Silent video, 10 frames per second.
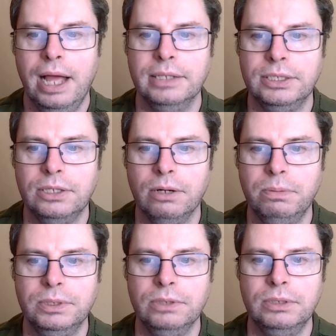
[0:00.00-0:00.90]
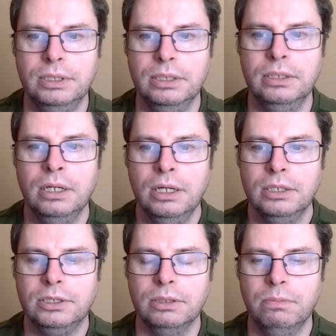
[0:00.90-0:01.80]
and start producing
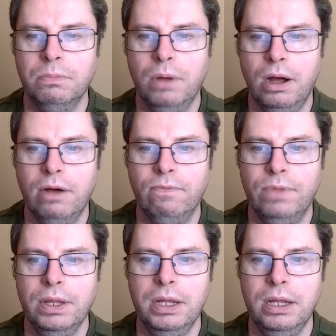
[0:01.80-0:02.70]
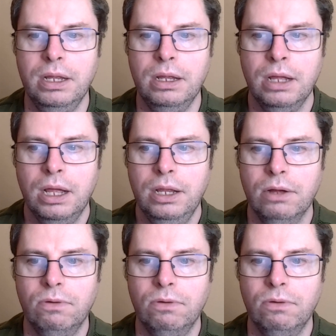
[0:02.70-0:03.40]
some of the